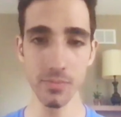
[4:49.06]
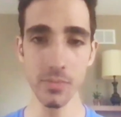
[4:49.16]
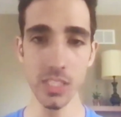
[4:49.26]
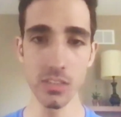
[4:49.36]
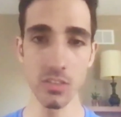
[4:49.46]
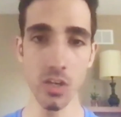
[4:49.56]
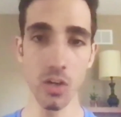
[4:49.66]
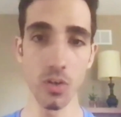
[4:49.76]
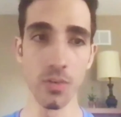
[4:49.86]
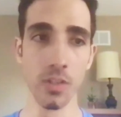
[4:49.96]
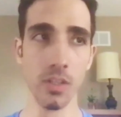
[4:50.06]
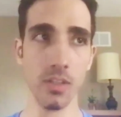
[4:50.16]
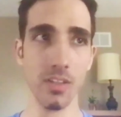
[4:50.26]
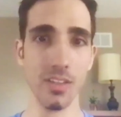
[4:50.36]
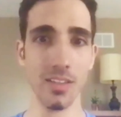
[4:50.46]
So
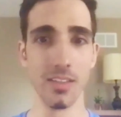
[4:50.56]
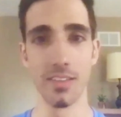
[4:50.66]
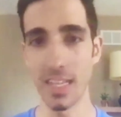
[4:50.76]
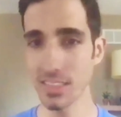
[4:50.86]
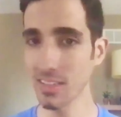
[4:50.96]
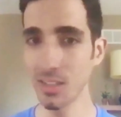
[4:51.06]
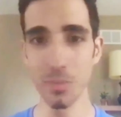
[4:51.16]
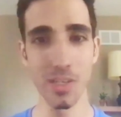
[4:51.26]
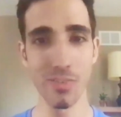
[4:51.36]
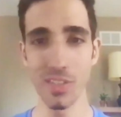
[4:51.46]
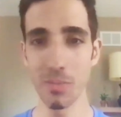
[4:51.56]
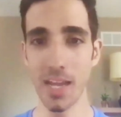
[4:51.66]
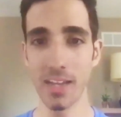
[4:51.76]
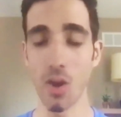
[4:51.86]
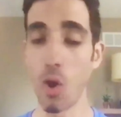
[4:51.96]
that's a little bit of
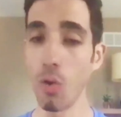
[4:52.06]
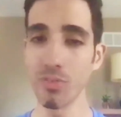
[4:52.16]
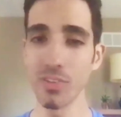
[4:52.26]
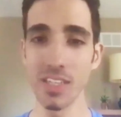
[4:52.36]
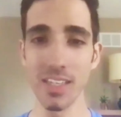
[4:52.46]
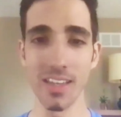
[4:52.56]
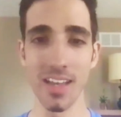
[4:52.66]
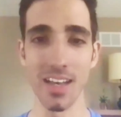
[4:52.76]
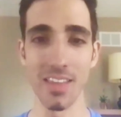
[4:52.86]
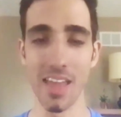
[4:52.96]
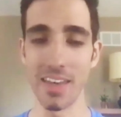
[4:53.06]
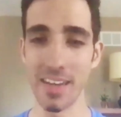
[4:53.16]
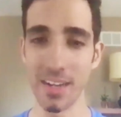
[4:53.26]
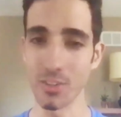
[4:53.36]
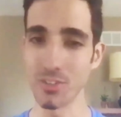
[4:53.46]
feedback. Hopefully that
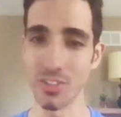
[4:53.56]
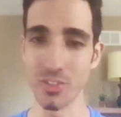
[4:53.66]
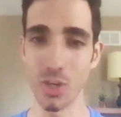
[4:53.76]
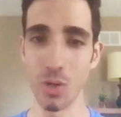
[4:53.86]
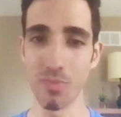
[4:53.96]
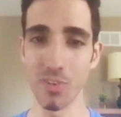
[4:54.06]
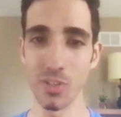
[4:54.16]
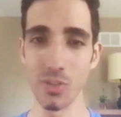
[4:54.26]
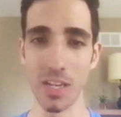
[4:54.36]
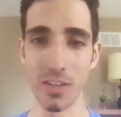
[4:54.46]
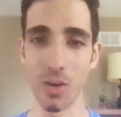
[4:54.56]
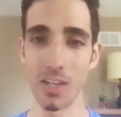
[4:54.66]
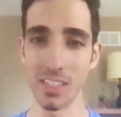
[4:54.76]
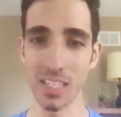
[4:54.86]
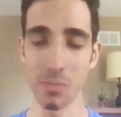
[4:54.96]
narrows the scope for you. I know I
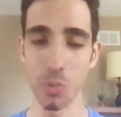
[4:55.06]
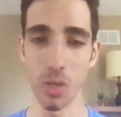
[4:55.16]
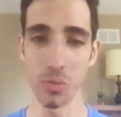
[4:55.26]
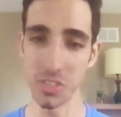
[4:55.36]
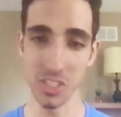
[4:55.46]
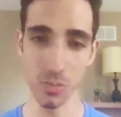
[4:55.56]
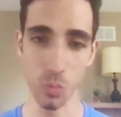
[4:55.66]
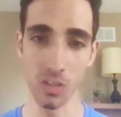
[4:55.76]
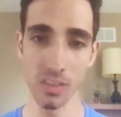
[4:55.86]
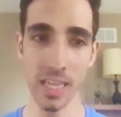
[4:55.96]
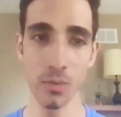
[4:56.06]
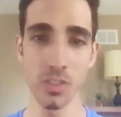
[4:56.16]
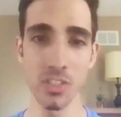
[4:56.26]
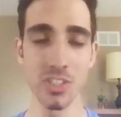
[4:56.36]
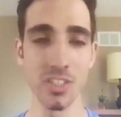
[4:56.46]
didn't come away with just one
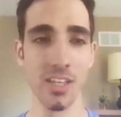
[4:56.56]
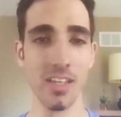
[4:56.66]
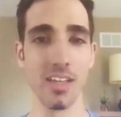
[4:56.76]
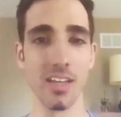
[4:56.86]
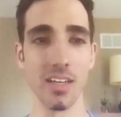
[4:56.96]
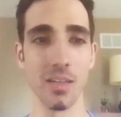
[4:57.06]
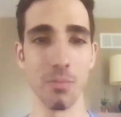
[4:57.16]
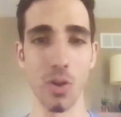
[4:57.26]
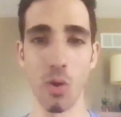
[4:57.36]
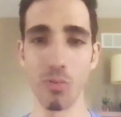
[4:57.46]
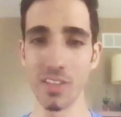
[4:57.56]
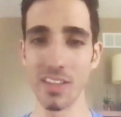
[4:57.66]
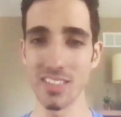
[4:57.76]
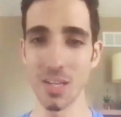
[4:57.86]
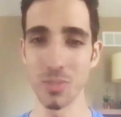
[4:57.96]
language, But hopefully
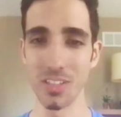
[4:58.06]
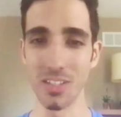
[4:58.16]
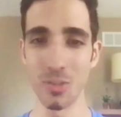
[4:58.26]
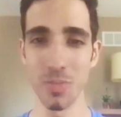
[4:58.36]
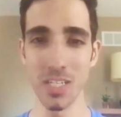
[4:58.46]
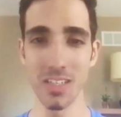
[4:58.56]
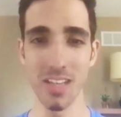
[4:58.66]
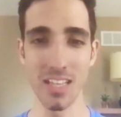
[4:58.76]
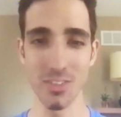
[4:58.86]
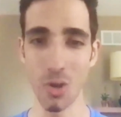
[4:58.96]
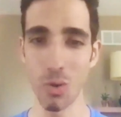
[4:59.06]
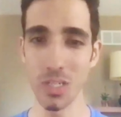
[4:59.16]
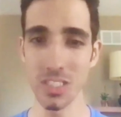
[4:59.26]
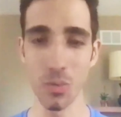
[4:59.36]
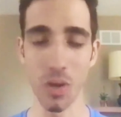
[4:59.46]
this helps a little bit. As
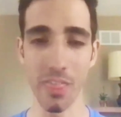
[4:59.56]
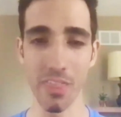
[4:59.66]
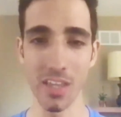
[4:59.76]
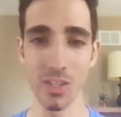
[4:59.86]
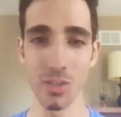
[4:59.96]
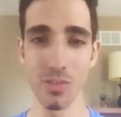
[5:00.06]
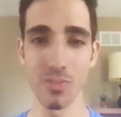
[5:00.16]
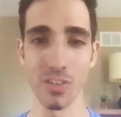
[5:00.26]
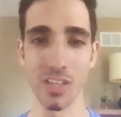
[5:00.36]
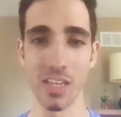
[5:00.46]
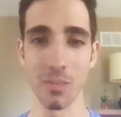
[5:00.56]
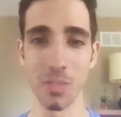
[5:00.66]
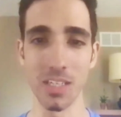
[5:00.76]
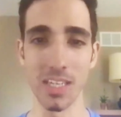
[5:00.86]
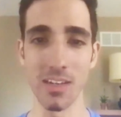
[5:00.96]
always, I want to thank you for letting
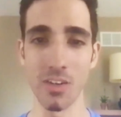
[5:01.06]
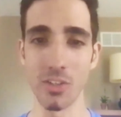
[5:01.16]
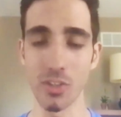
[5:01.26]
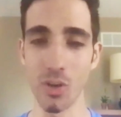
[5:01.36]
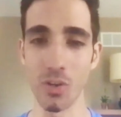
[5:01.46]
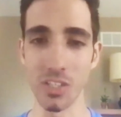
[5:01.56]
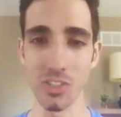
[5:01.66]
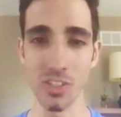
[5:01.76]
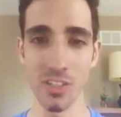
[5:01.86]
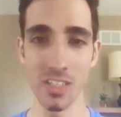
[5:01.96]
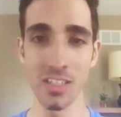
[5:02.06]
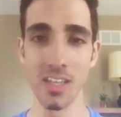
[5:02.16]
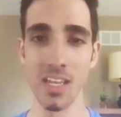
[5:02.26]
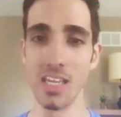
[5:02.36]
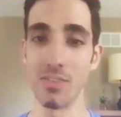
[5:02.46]
me in on your coding journey.
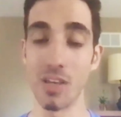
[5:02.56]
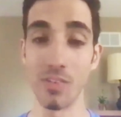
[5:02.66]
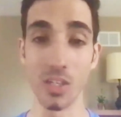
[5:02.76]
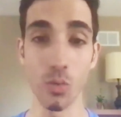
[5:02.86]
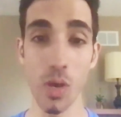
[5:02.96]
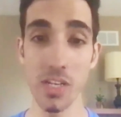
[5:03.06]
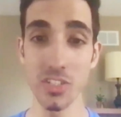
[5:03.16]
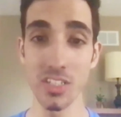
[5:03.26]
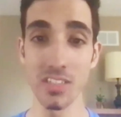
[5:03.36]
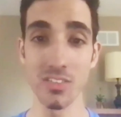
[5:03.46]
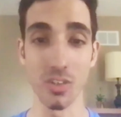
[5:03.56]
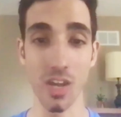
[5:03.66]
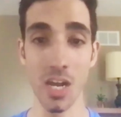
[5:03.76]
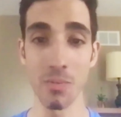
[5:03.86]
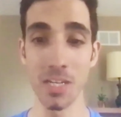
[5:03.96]
If you have any questions or
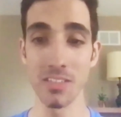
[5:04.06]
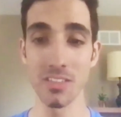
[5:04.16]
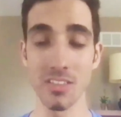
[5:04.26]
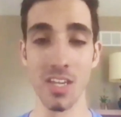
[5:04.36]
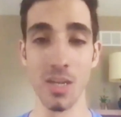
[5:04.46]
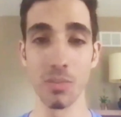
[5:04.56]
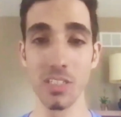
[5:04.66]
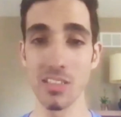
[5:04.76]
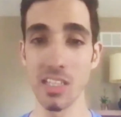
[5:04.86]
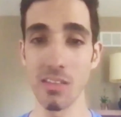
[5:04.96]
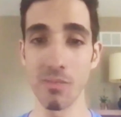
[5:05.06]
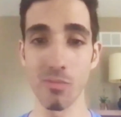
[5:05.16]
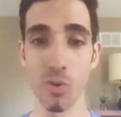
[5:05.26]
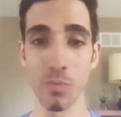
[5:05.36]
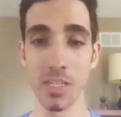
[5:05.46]
comments, please leave them
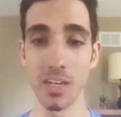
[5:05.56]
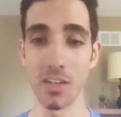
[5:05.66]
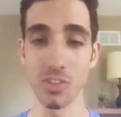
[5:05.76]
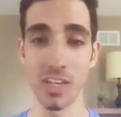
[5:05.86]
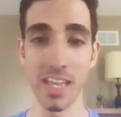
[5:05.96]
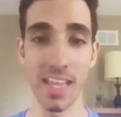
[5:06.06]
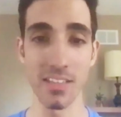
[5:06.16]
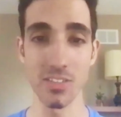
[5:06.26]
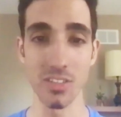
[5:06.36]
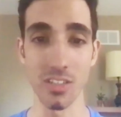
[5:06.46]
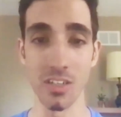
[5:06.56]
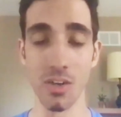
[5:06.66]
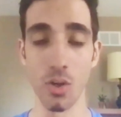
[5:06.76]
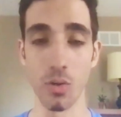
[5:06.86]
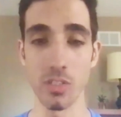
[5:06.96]
for me and I'll try to answer
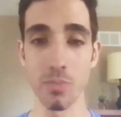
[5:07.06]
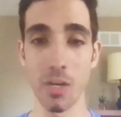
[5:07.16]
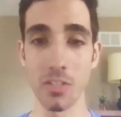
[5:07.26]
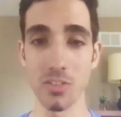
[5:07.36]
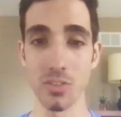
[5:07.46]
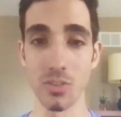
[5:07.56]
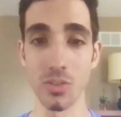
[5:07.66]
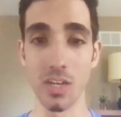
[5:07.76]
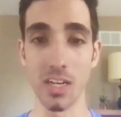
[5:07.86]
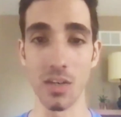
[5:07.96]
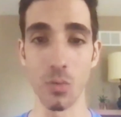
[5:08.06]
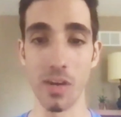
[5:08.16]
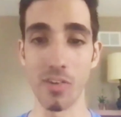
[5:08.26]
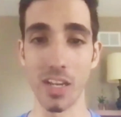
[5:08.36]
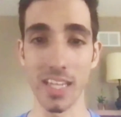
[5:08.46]
or respond to
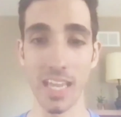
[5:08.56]
whatever I can.